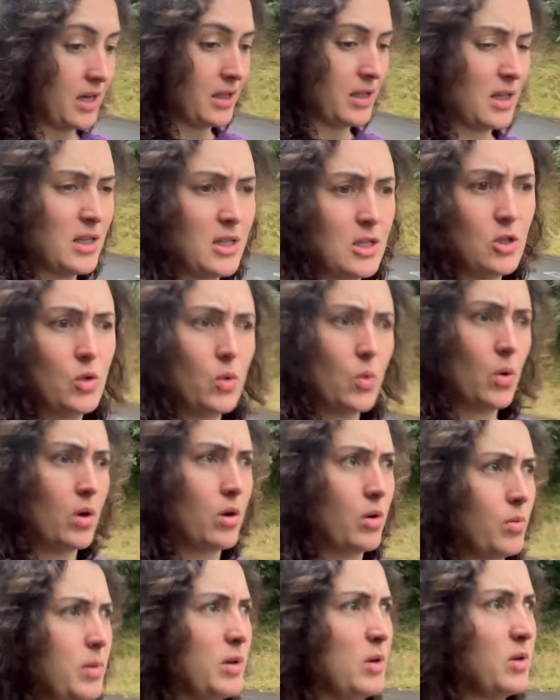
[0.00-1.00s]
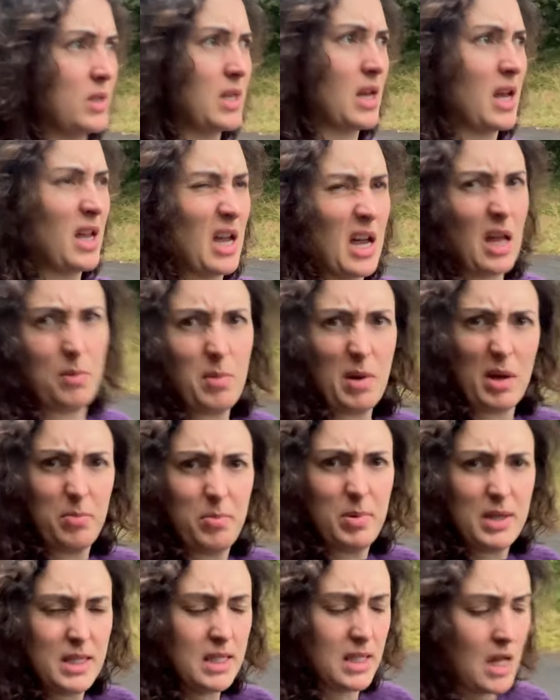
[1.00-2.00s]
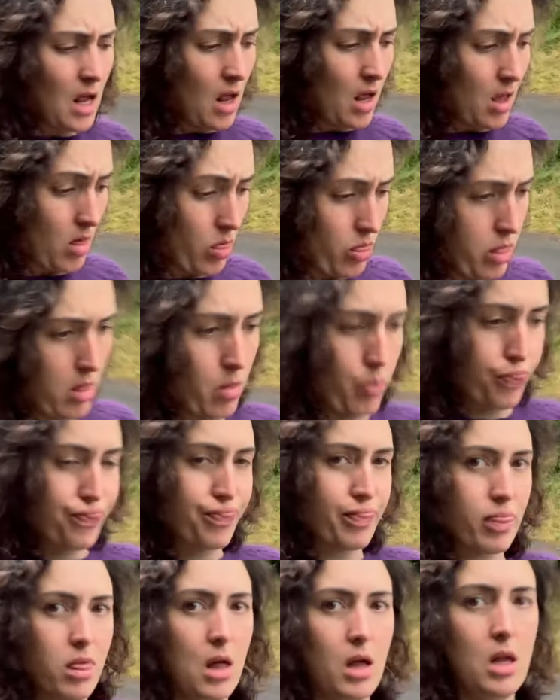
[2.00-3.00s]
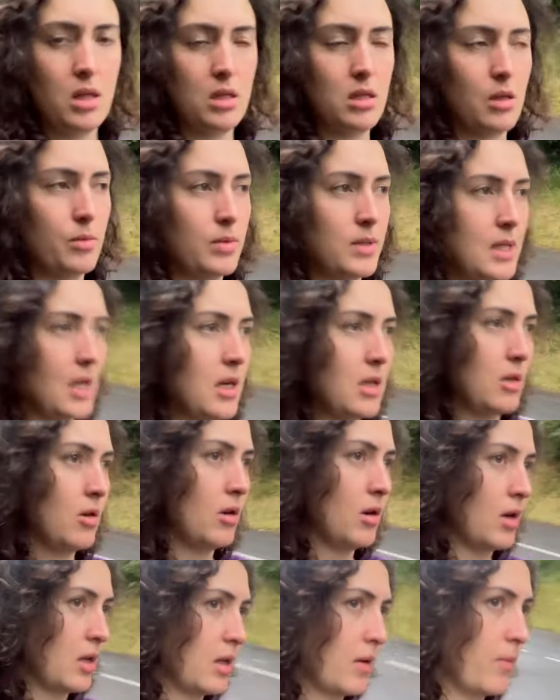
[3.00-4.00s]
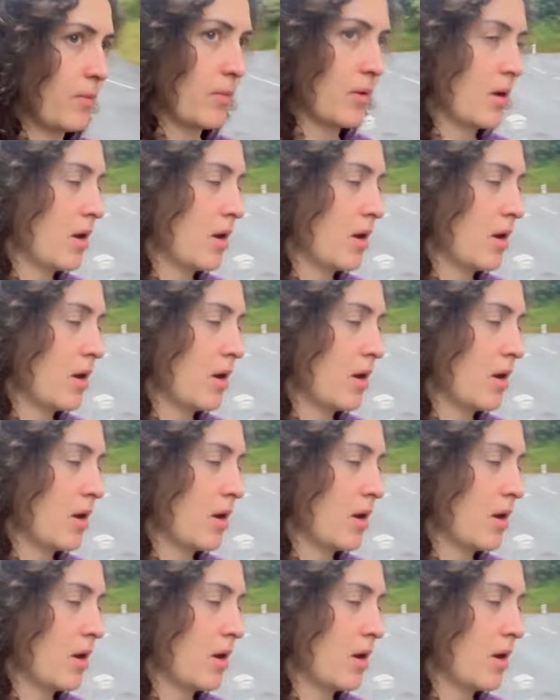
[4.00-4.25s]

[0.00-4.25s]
and I need to walk because I had my pizza and, and some cider and I'm,